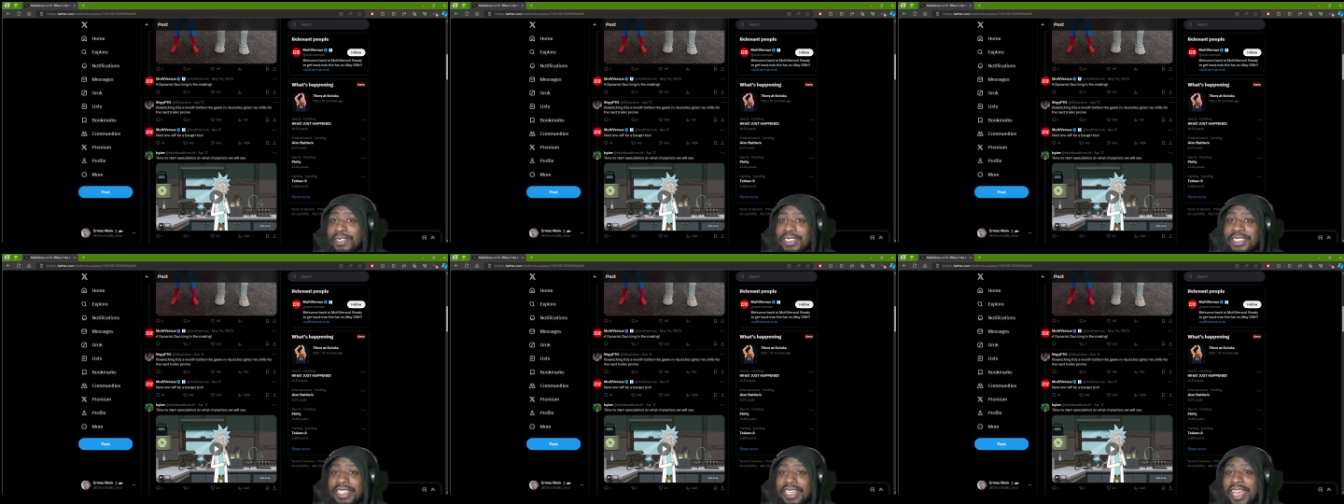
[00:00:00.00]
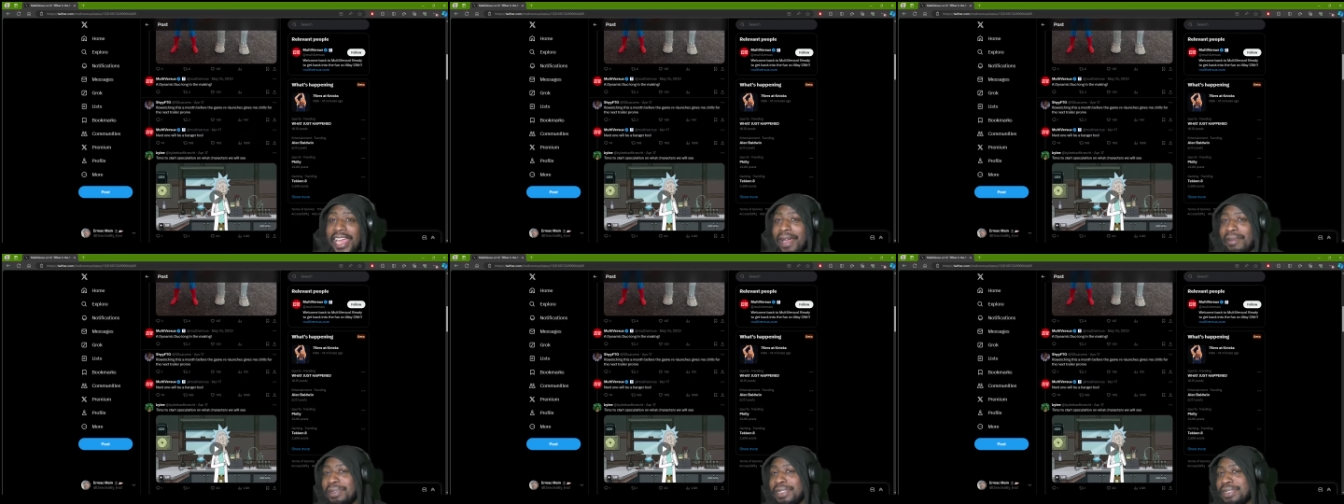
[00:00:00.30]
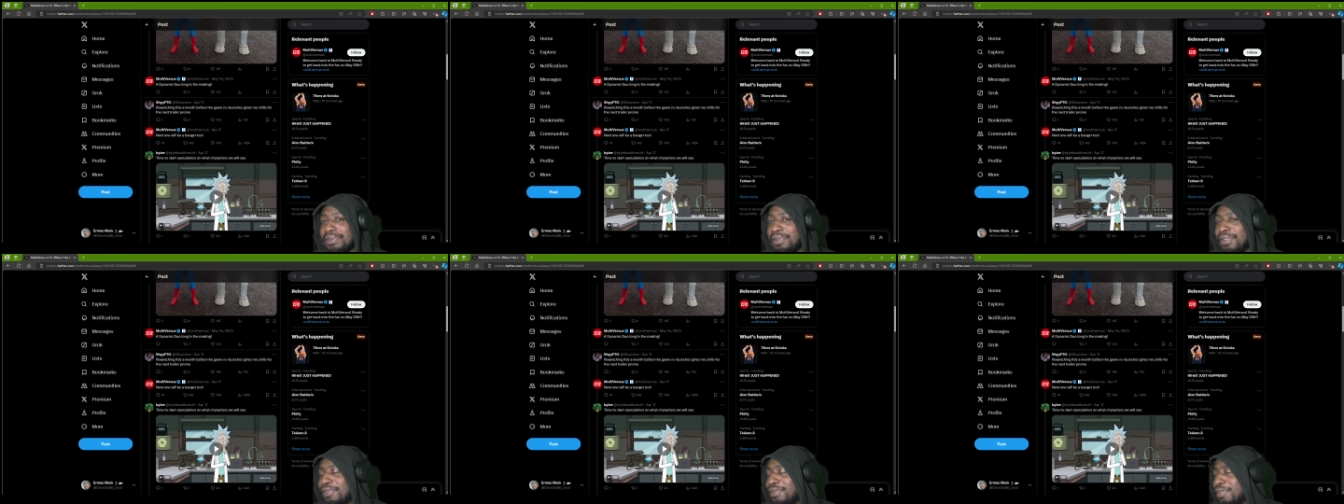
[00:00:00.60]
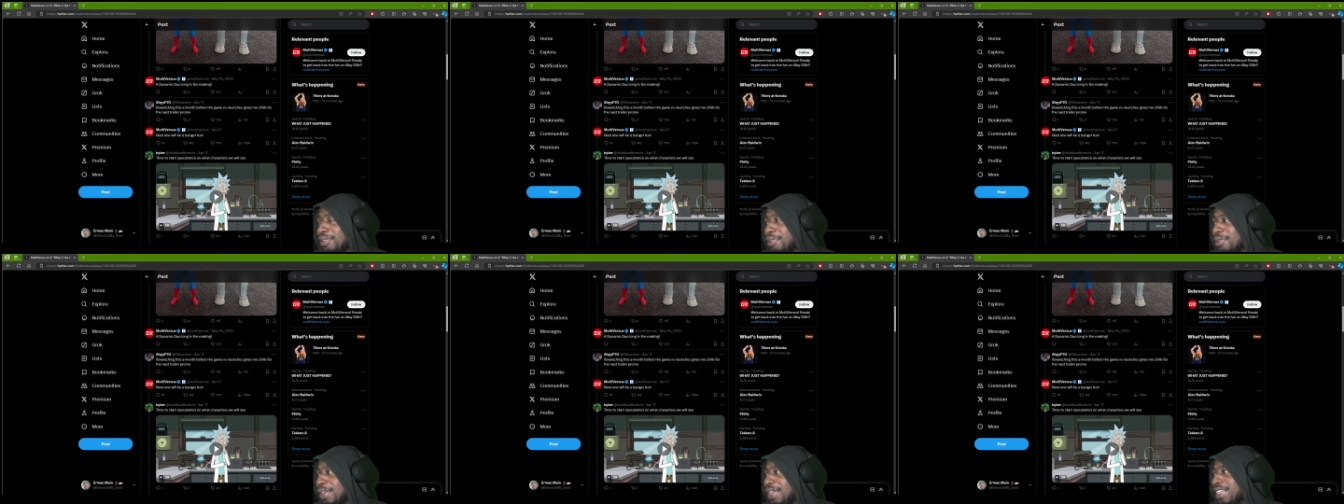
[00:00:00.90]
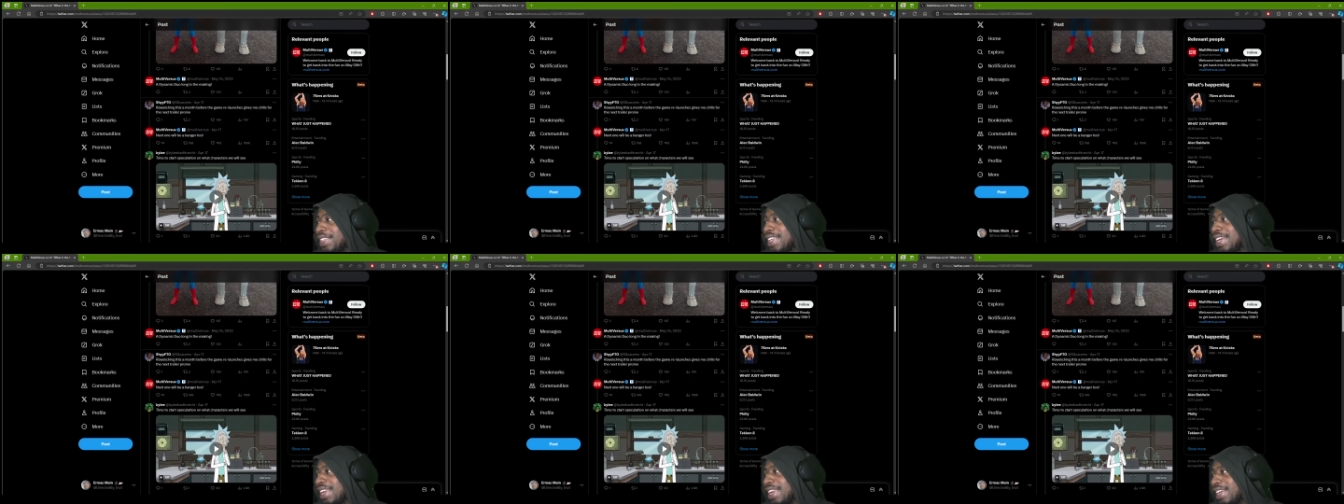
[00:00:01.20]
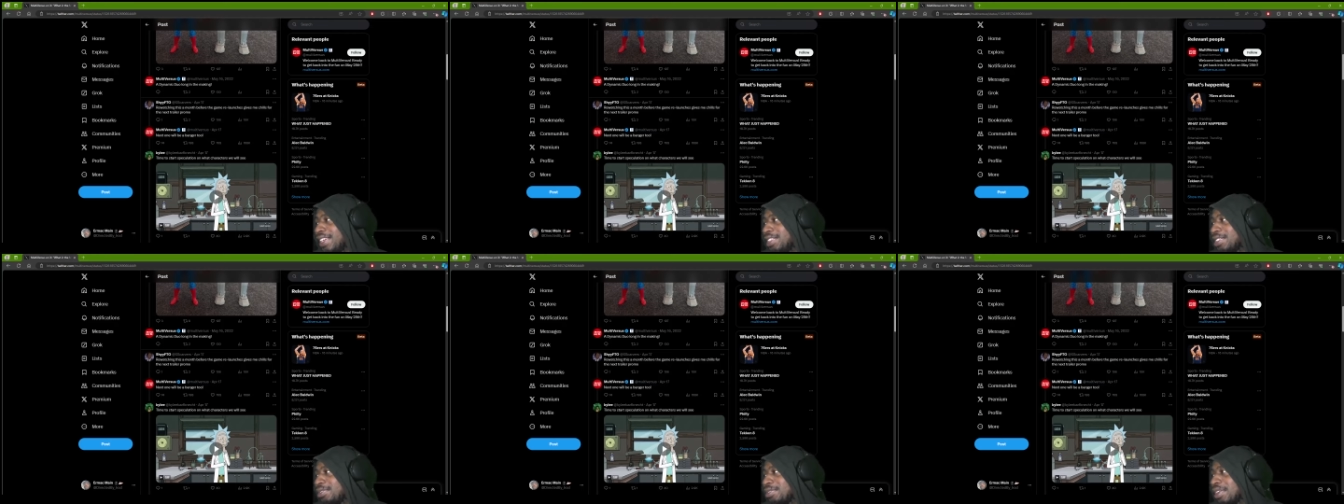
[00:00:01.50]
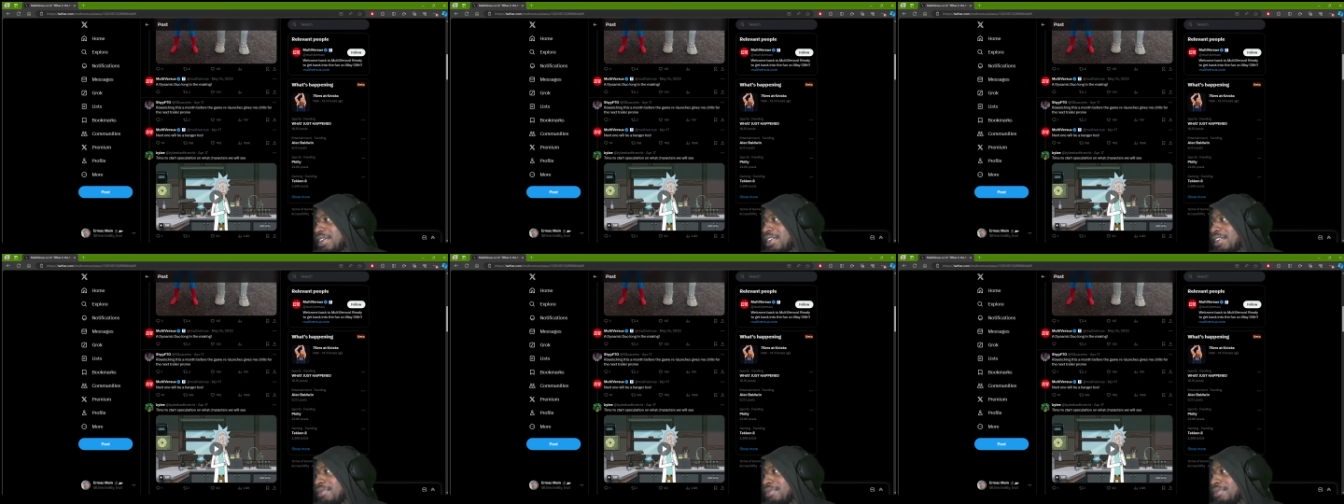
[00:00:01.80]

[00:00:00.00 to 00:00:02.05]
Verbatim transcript: happens before we get that next trailer.